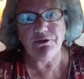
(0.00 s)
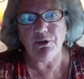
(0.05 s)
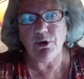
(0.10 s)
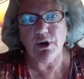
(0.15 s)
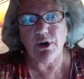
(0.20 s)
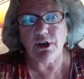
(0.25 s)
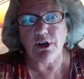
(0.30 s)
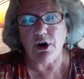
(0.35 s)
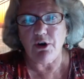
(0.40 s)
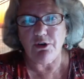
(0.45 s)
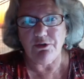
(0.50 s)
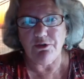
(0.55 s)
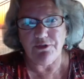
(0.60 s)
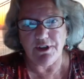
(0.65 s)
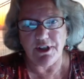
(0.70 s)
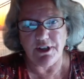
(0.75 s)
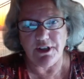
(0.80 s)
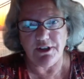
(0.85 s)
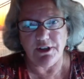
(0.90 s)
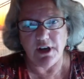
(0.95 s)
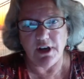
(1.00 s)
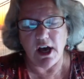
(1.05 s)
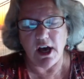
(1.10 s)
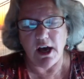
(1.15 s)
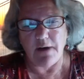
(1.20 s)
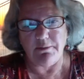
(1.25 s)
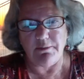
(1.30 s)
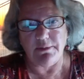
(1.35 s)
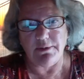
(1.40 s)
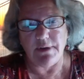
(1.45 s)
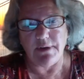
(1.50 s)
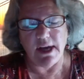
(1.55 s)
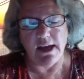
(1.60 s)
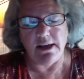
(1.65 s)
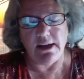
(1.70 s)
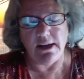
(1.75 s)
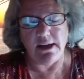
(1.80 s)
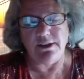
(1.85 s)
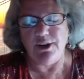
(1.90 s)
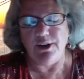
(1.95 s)
COVID,
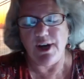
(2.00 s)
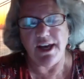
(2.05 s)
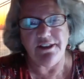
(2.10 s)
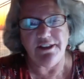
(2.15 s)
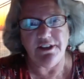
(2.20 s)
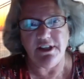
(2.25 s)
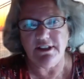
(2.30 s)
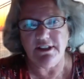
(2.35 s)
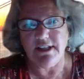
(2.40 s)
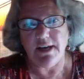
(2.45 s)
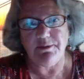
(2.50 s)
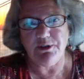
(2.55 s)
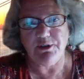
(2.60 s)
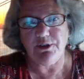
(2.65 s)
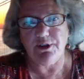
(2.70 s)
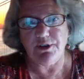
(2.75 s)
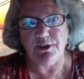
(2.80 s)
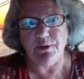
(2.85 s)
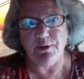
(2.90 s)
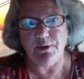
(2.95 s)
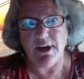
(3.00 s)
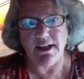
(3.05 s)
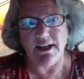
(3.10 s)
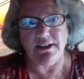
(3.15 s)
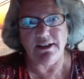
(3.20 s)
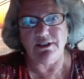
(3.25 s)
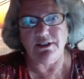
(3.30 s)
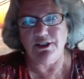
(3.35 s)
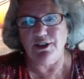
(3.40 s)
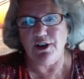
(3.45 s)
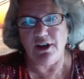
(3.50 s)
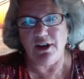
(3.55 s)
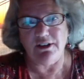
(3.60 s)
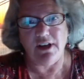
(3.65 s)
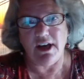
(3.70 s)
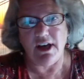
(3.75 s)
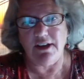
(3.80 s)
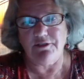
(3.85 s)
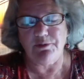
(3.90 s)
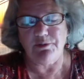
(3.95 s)
Anthony's absolutely right. A
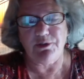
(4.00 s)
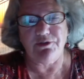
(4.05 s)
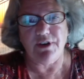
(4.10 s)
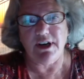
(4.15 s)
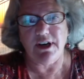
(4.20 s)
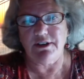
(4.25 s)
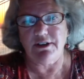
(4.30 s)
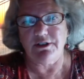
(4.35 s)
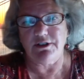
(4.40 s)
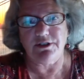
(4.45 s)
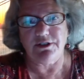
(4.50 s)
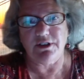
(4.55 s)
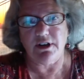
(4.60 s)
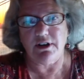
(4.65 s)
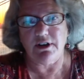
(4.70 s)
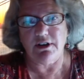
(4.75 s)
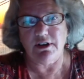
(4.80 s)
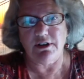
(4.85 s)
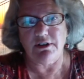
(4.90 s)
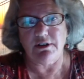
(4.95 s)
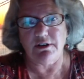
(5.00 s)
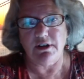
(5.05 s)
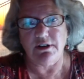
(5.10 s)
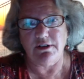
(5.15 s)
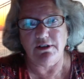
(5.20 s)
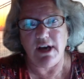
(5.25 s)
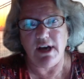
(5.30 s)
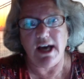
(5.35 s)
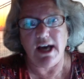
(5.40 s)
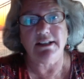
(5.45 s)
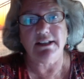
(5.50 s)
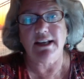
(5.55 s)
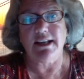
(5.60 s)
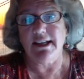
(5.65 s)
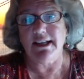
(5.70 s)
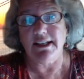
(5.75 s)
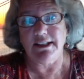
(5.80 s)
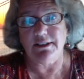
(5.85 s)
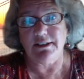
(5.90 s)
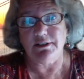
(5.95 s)
lot of providers are not
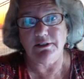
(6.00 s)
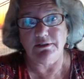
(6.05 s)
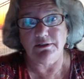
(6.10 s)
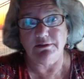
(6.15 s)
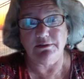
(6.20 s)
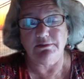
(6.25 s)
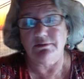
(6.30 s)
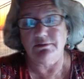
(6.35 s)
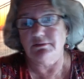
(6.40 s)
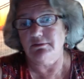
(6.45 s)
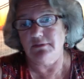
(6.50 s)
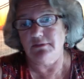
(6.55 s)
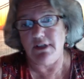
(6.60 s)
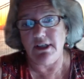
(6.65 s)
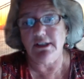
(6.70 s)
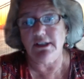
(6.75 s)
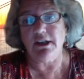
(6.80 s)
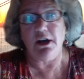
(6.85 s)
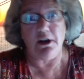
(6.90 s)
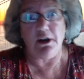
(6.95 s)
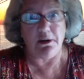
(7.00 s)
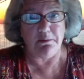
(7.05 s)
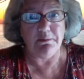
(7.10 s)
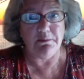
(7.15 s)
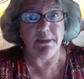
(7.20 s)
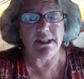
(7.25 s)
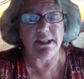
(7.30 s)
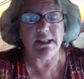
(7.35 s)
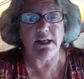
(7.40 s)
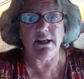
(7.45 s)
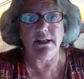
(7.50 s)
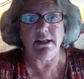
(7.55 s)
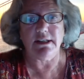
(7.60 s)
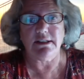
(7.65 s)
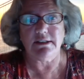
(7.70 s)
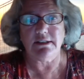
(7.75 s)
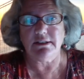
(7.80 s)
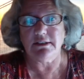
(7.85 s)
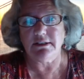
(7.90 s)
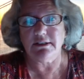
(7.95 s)
getting income
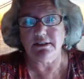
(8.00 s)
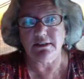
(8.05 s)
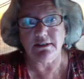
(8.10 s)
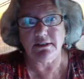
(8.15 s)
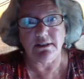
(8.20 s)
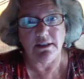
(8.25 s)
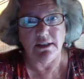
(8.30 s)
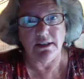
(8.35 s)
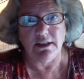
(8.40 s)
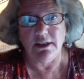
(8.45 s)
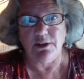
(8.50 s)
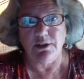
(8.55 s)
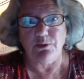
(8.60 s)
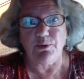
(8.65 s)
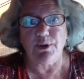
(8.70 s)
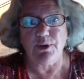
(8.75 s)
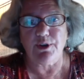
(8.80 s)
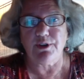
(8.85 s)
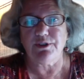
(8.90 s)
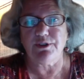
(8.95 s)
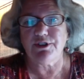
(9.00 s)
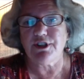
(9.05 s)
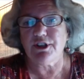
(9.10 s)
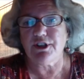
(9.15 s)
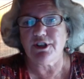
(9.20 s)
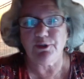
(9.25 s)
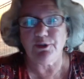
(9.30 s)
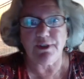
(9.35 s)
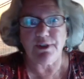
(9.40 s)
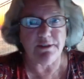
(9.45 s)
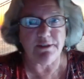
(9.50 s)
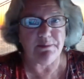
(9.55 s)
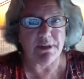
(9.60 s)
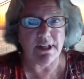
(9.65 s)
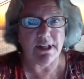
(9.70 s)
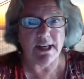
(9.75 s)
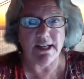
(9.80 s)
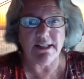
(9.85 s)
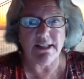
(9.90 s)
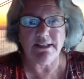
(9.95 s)
because we're sheltering in
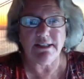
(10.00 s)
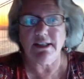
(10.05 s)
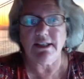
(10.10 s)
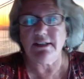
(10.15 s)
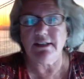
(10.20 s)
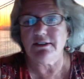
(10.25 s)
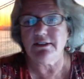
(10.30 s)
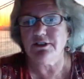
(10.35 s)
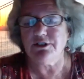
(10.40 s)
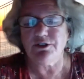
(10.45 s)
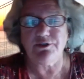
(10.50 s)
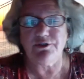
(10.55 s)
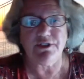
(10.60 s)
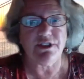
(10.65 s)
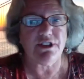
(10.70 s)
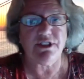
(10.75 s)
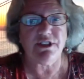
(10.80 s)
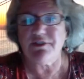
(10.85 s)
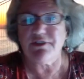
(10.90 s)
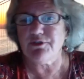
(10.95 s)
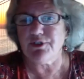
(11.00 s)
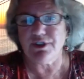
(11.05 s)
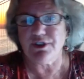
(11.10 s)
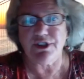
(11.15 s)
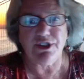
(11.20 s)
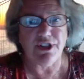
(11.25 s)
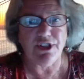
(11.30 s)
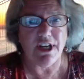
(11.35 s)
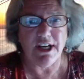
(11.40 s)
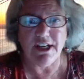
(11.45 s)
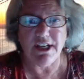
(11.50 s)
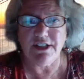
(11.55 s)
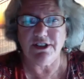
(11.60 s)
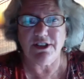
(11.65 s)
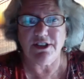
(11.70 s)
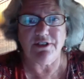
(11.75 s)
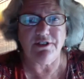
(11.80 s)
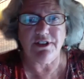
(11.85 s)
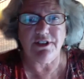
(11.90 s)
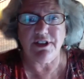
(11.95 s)
place and services have really changed.
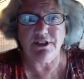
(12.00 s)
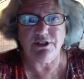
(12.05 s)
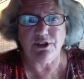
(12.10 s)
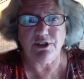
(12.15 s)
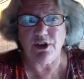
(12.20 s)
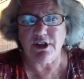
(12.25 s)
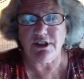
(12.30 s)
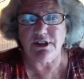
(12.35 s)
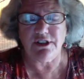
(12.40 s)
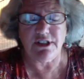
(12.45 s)
Everything's gone to